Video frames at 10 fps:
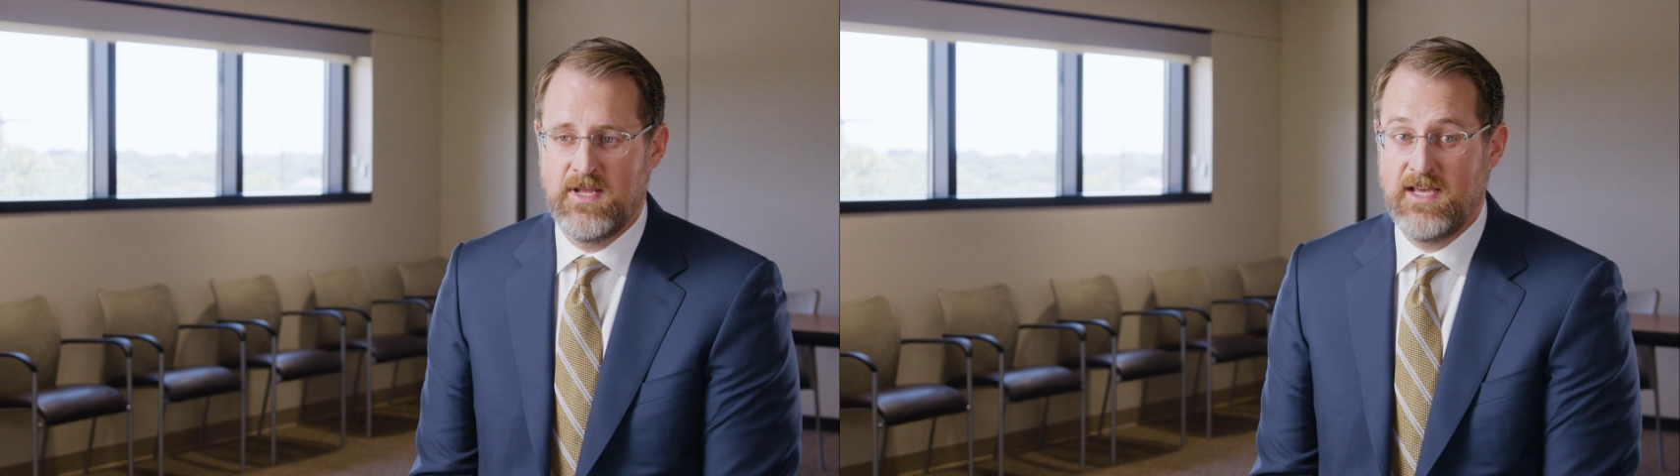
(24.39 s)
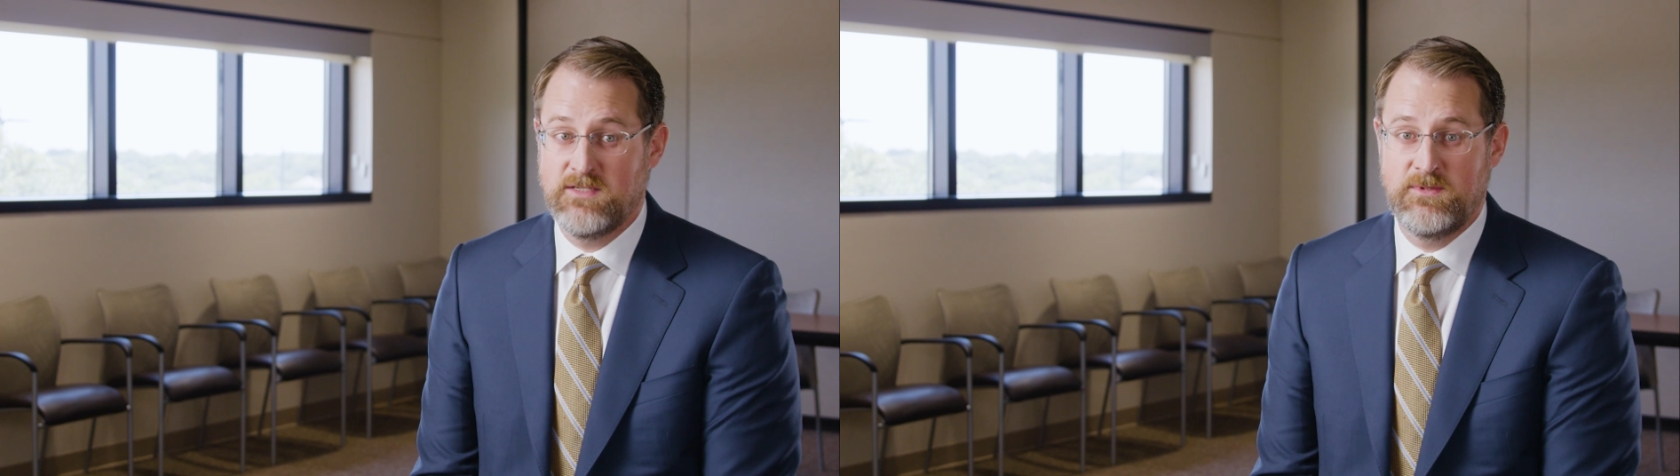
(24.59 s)

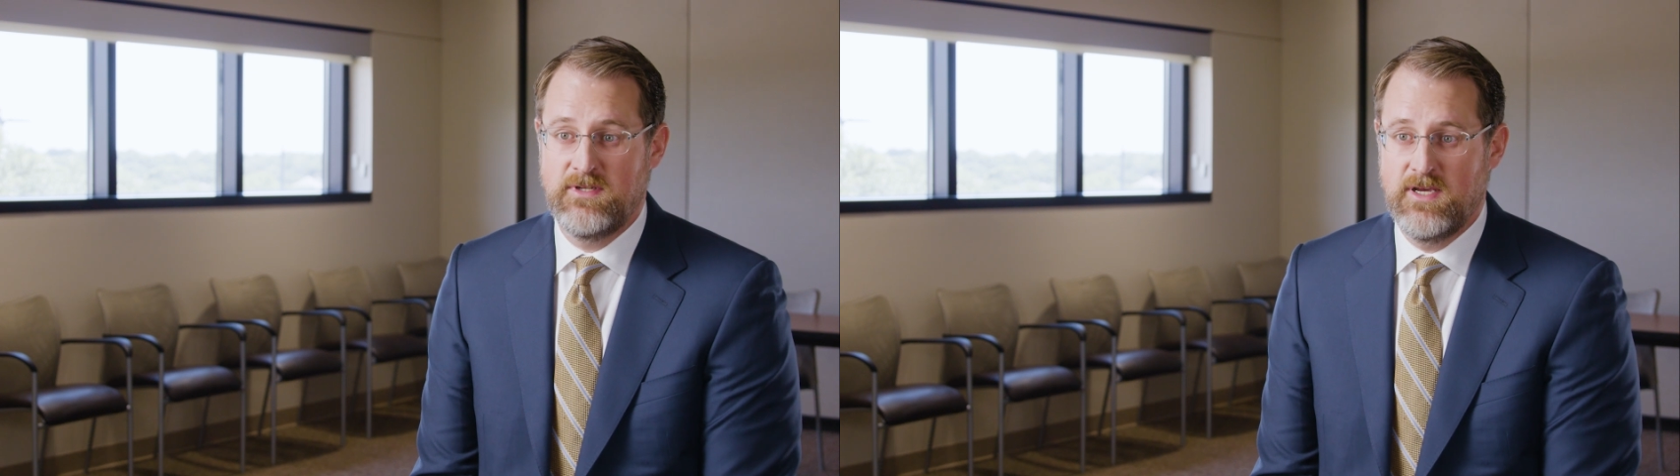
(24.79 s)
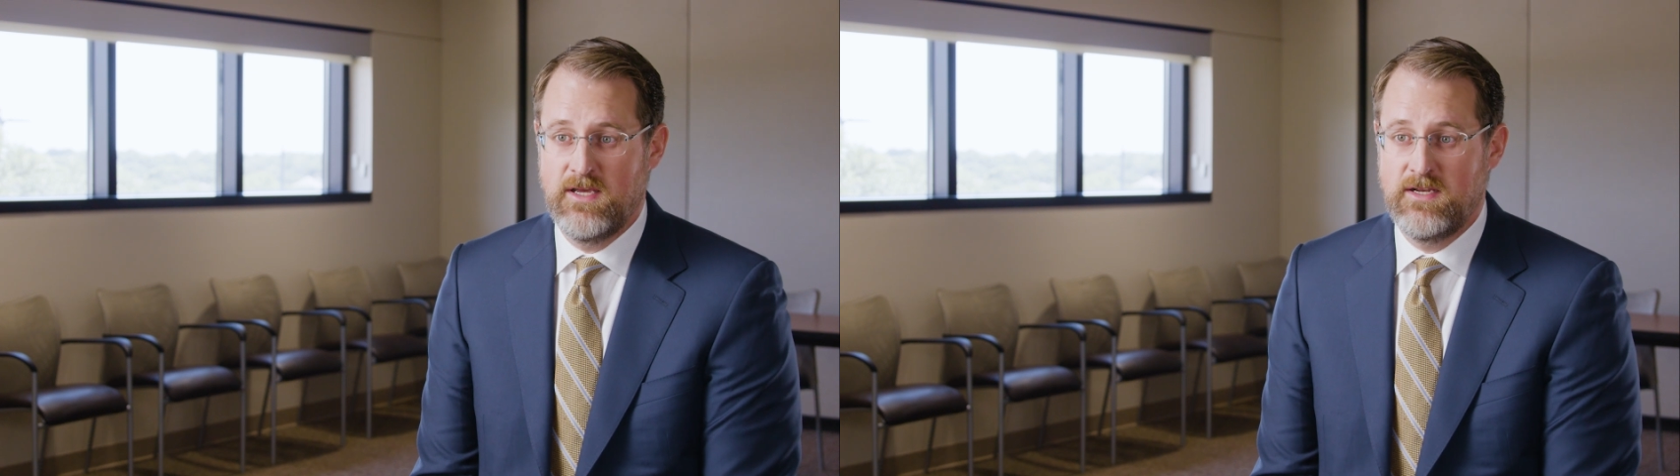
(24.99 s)
has
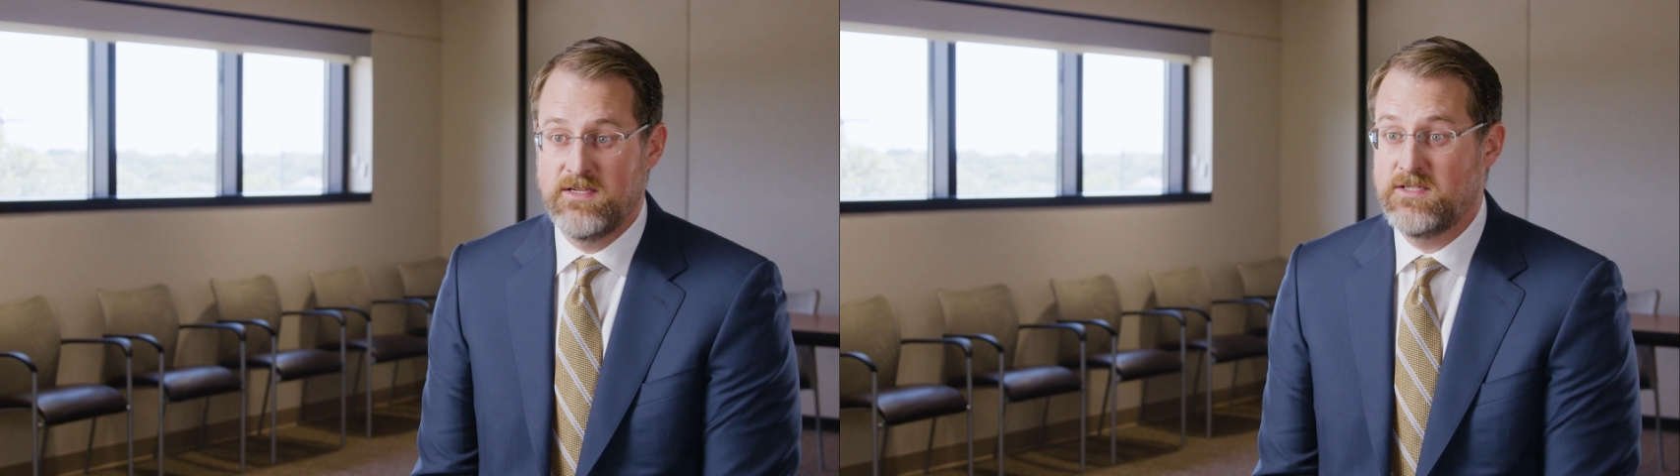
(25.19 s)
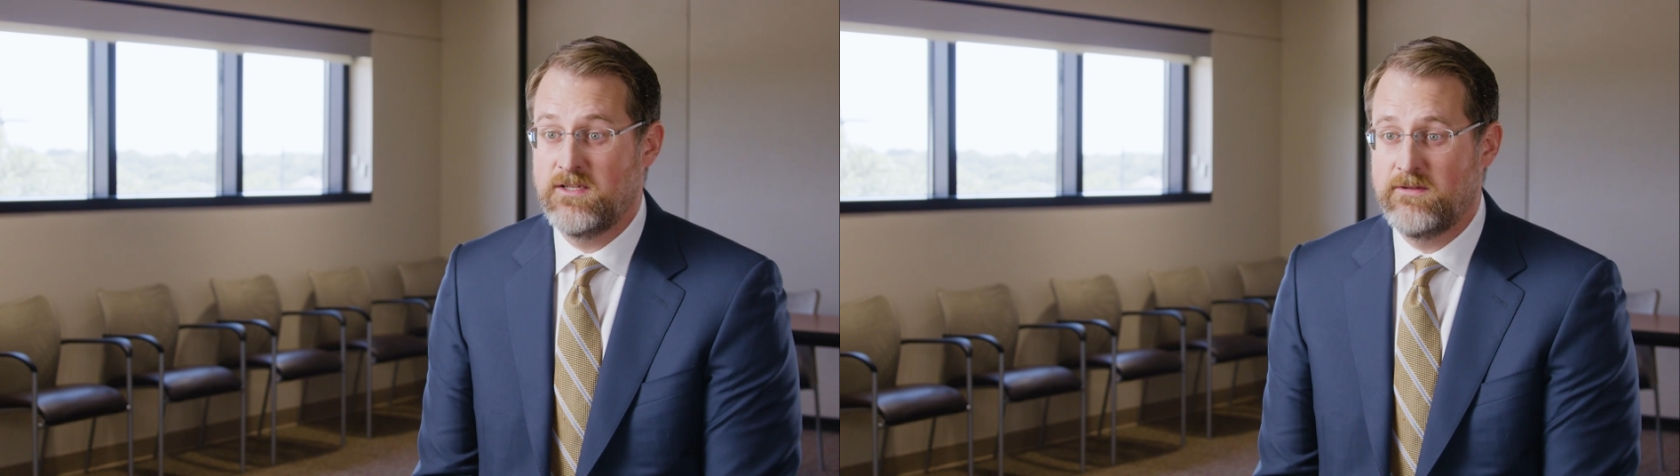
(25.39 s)
been done, and
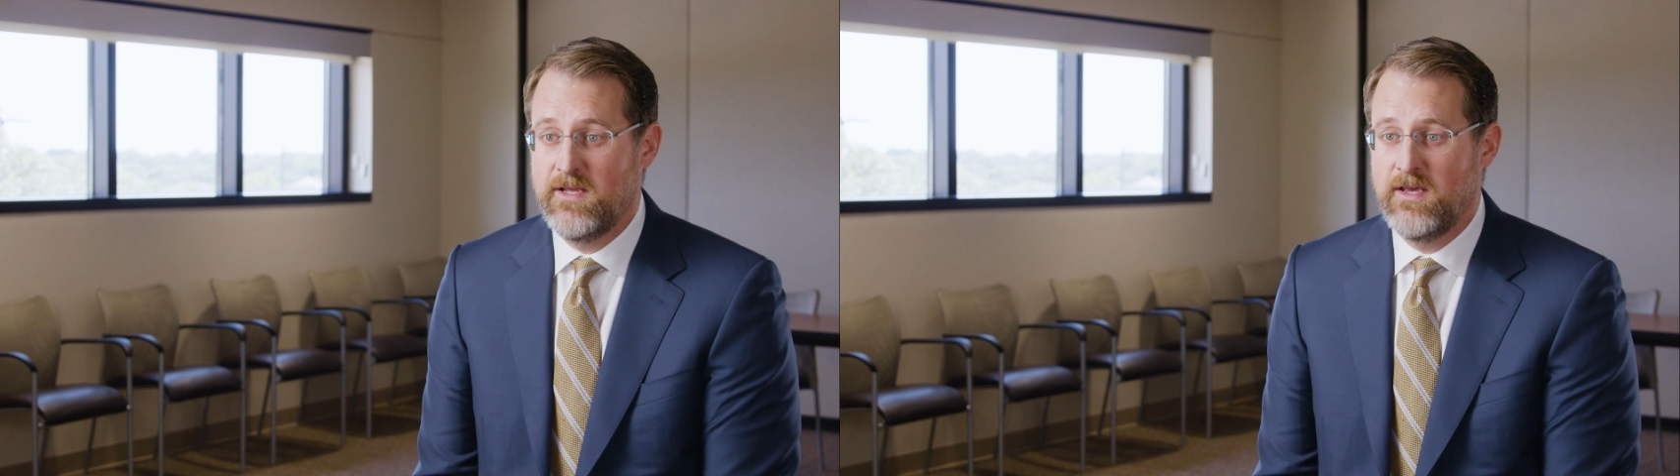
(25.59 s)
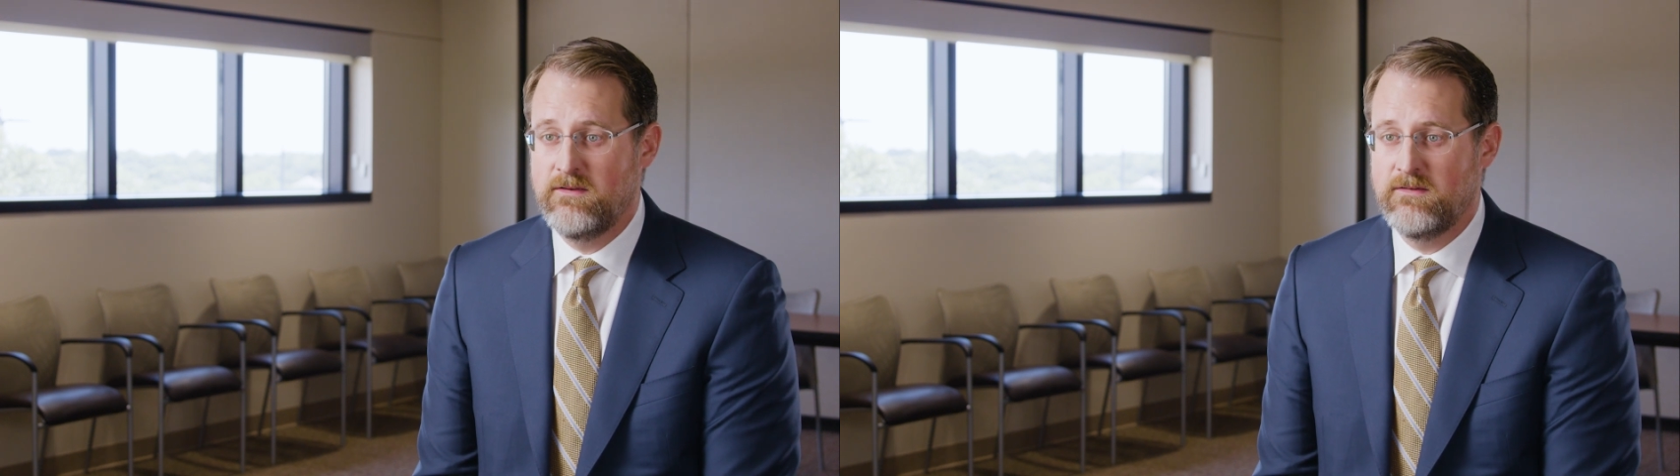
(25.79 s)
is still
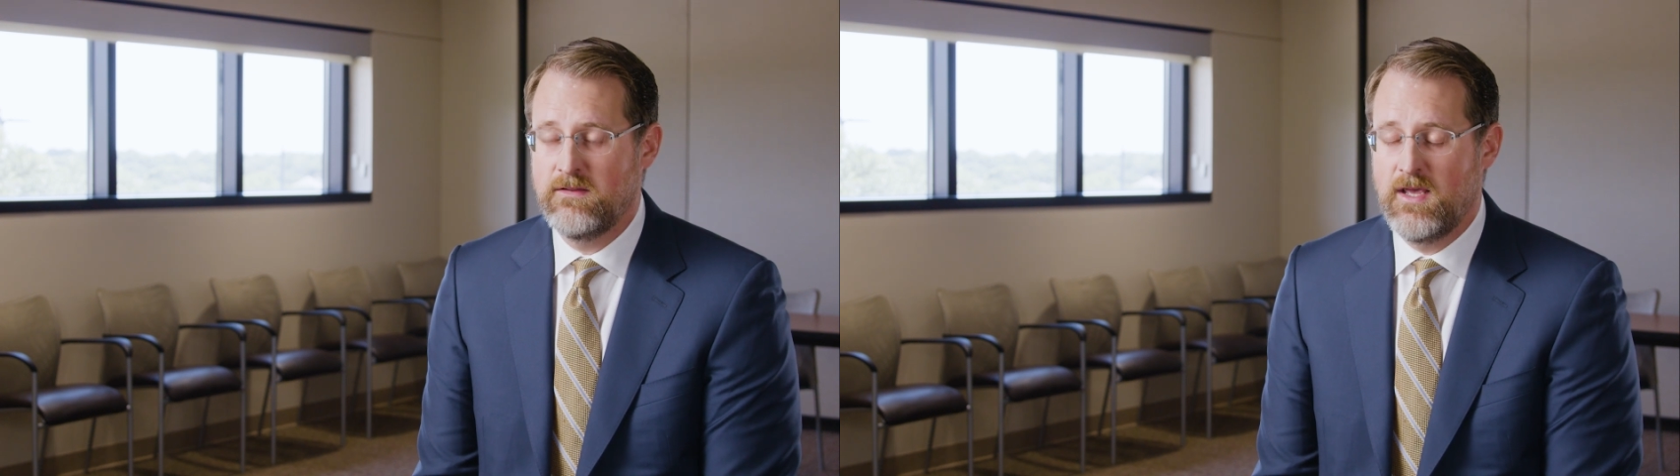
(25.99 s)
done,